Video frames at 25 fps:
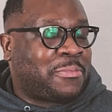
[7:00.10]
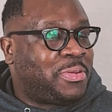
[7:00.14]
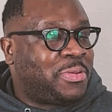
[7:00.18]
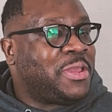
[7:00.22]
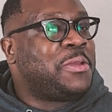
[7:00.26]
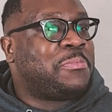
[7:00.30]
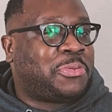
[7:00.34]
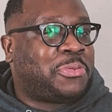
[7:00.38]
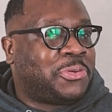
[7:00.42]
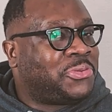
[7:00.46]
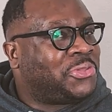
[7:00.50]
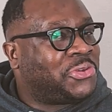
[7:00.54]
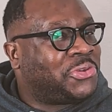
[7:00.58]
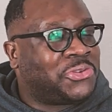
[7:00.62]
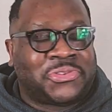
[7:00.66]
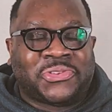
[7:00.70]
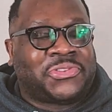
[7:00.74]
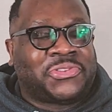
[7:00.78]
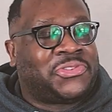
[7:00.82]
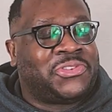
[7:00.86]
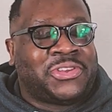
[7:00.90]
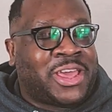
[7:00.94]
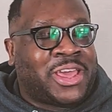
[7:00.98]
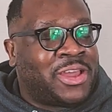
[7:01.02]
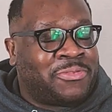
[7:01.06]
people this
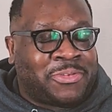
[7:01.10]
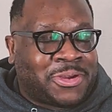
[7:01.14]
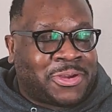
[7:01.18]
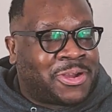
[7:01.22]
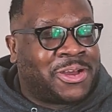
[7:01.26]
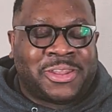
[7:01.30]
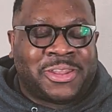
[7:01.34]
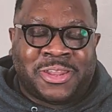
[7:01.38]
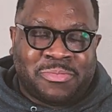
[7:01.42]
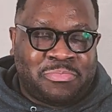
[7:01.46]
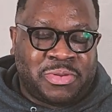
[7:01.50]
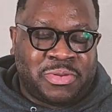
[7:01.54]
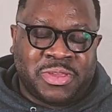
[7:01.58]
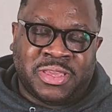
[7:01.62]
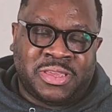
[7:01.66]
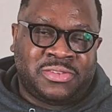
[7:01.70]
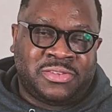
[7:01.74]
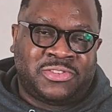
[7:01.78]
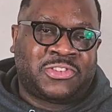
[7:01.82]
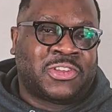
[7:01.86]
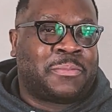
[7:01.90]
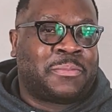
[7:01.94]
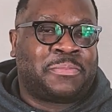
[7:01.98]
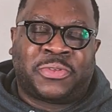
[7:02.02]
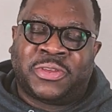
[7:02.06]
is never going to be
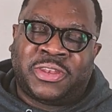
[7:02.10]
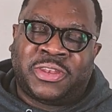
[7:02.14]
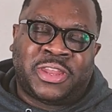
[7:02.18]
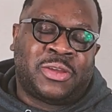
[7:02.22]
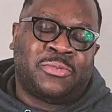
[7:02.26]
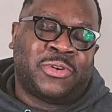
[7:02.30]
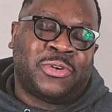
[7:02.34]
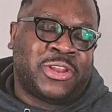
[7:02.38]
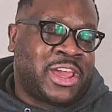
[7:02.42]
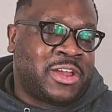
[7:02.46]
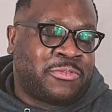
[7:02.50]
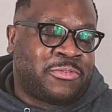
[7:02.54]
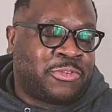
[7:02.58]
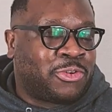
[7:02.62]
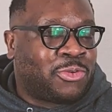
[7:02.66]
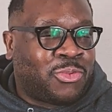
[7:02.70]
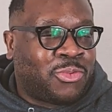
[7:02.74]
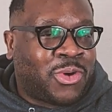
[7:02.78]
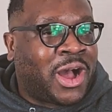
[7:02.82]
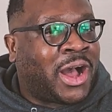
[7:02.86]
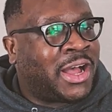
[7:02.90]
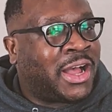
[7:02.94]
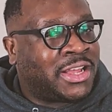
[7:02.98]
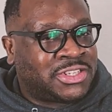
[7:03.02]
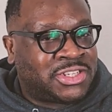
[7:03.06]
something they would ever
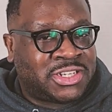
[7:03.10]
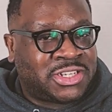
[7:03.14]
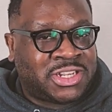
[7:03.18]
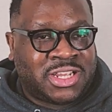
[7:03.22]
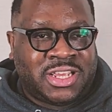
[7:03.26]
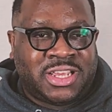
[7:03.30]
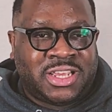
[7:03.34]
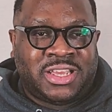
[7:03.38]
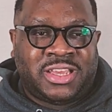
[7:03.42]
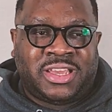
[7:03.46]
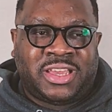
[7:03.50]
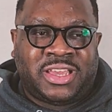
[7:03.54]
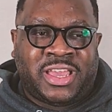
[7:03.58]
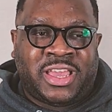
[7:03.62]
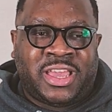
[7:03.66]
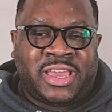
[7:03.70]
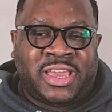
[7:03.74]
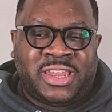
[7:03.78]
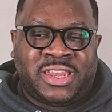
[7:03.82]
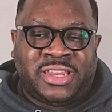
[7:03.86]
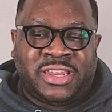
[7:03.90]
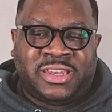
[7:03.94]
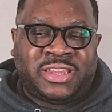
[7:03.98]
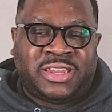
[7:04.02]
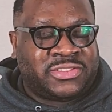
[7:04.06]
watch
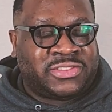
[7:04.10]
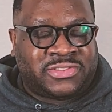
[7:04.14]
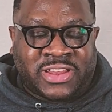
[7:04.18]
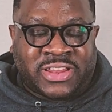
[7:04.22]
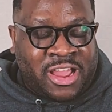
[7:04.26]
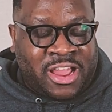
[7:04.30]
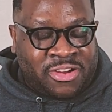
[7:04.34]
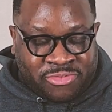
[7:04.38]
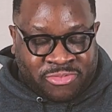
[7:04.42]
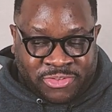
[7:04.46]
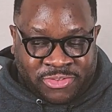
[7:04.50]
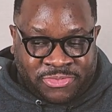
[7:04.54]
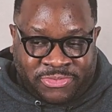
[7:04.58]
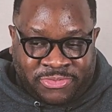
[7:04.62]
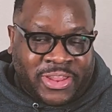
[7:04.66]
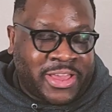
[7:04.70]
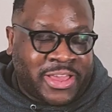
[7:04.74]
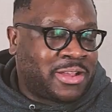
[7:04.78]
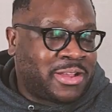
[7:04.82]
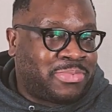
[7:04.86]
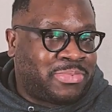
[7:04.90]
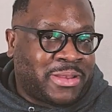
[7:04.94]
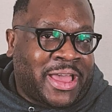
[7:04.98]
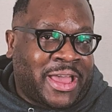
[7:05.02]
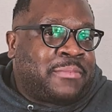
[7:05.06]
and it does not
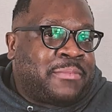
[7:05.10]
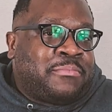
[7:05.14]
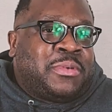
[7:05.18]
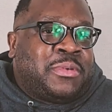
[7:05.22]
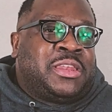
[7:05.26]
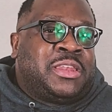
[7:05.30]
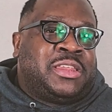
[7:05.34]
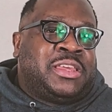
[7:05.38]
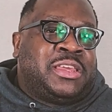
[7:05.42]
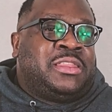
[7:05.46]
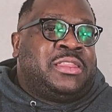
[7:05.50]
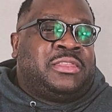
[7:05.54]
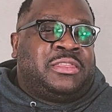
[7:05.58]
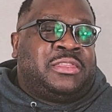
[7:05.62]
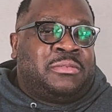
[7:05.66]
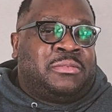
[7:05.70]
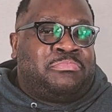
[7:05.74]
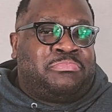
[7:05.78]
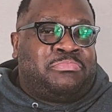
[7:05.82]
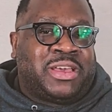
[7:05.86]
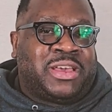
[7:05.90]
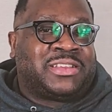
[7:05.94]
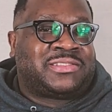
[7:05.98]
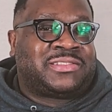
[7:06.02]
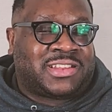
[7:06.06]
reflect black men in the
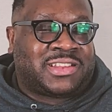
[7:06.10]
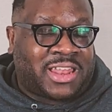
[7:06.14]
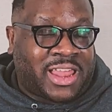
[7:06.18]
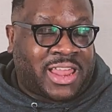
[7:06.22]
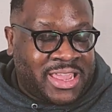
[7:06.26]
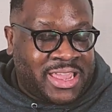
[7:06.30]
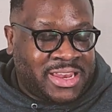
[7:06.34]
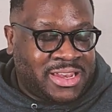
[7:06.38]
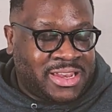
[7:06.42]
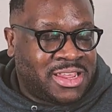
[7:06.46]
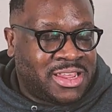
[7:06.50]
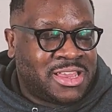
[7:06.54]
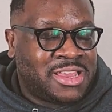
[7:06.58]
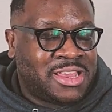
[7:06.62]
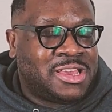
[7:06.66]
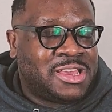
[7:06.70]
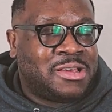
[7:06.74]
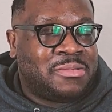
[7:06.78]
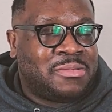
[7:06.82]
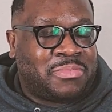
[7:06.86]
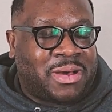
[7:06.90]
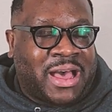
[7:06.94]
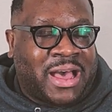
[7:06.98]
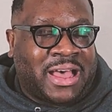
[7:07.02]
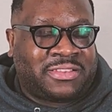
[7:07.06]
best light
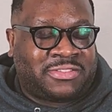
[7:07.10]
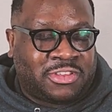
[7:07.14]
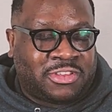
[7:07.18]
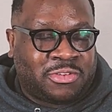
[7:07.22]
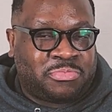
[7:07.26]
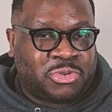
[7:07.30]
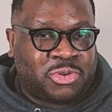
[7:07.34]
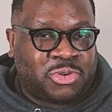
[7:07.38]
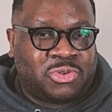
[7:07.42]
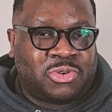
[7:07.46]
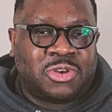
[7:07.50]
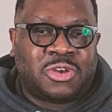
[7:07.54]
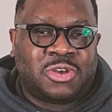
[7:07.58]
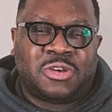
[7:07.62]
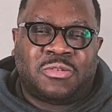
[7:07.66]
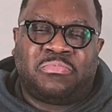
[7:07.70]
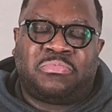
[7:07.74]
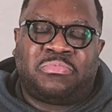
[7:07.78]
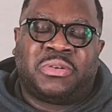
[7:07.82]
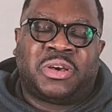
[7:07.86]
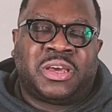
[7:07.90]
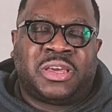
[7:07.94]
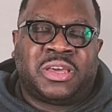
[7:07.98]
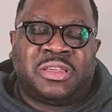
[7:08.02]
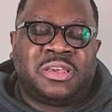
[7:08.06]
possible
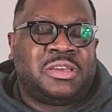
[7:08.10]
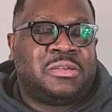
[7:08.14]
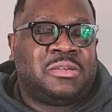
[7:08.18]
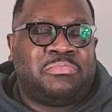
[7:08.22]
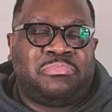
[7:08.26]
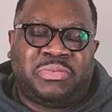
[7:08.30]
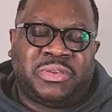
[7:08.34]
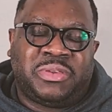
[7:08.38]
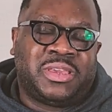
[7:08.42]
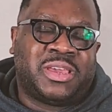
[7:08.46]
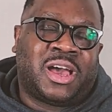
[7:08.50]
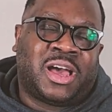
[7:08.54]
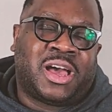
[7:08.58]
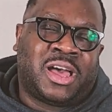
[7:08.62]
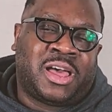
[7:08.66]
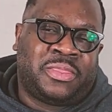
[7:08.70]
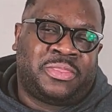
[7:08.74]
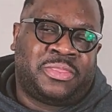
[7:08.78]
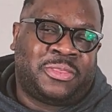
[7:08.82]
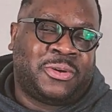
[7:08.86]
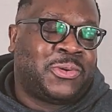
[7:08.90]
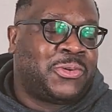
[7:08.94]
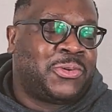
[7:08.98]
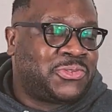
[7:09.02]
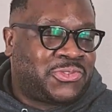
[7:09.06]
but beyond
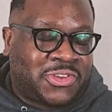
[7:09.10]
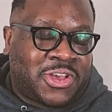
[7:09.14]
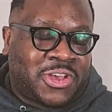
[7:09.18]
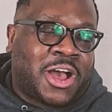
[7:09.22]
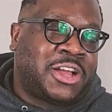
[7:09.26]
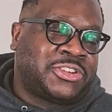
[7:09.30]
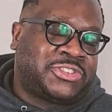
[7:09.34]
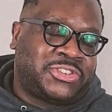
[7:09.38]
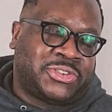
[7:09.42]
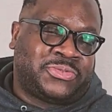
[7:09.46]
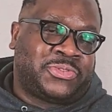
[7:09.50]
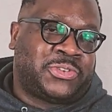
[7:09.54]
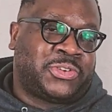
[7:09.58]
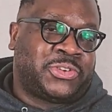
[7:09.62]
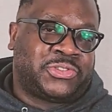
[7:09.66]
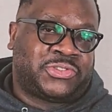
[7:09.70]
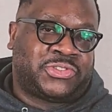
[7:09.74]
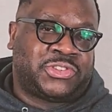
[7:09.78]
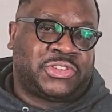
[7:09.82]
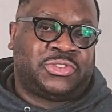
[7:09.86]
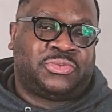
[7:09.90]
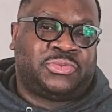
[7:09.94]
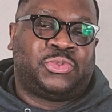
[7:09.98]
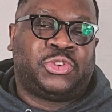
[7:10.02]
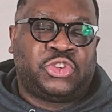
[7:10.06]
those
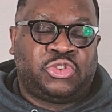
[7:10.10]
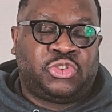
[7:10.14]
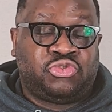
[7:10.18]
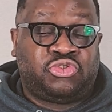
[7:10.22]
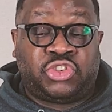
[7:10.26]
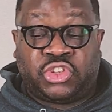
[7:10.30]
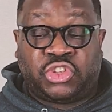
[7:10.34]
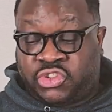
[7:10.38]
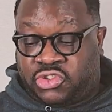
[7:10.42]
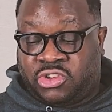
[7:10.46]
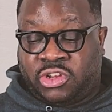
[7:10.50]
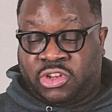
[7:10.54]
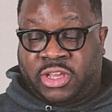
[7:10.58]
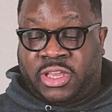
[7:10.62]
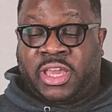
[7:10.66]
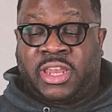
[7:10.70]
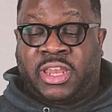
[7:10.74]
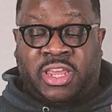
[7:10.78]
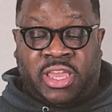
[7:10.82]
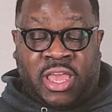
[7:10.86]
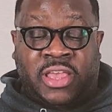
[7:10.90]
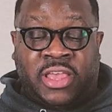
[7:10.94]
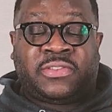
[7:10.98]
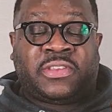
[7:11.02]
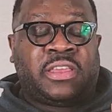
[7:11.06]
controversies, when you just look at
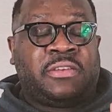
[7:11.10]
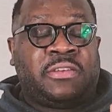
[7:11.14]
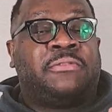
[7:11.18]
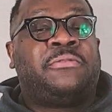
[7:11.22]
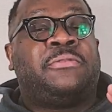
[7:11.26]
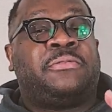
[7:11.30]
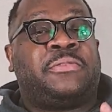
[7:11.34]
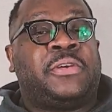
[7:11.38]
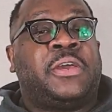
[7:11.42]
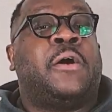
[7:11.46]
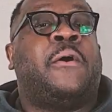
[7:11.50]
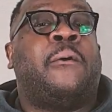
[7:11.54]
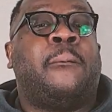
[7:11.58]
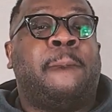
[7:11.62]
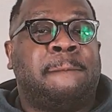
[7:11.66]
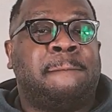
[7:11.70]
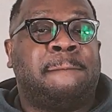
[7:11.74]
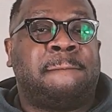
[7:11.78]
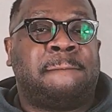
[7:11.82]
it as a film,